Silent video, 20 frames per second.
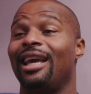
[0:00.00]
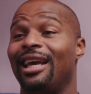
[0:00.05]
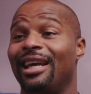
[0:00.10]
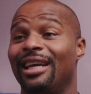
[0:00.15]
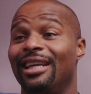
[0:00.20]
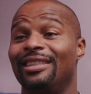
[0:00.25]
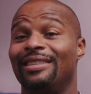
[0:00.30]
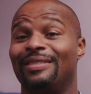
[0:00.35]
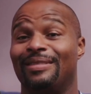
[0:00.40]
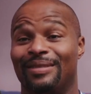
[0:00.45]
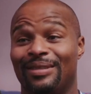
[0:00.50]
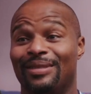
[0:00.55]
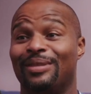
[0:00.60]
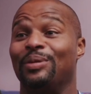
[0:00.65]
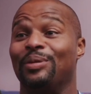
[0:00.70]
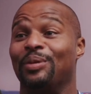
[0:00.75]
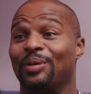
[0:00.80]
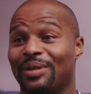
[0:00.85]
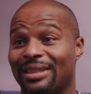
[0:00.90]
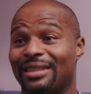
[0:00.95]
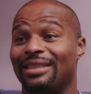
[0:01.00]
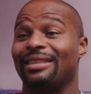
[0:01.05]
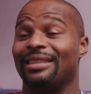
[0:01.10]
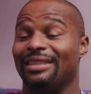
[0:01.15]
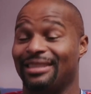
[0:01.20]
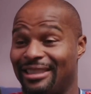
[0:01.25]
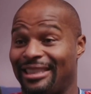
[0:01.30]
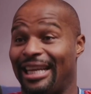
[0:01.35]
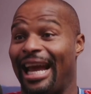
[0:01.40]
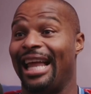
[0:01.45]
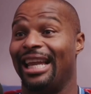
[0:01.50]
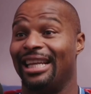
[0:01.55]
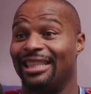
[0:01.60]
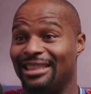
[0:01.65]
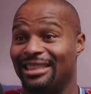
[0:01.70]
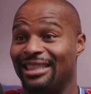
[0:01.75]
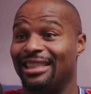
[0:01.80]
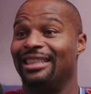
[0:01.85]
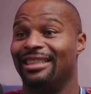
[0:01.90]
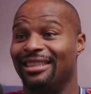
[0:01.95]
He was
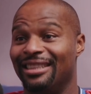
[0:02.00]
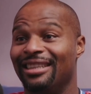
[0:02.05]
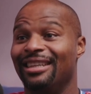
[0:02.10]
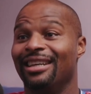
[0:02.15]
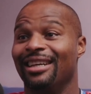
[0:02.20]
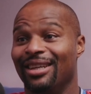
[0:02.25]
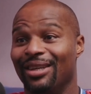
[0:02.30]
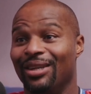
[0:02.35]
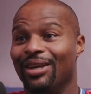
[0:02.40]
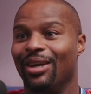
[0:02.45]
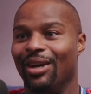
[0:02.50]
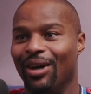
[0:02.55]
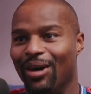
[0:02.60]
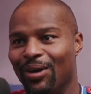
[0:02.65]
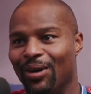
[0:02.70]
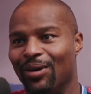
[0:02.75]
challenging, you know.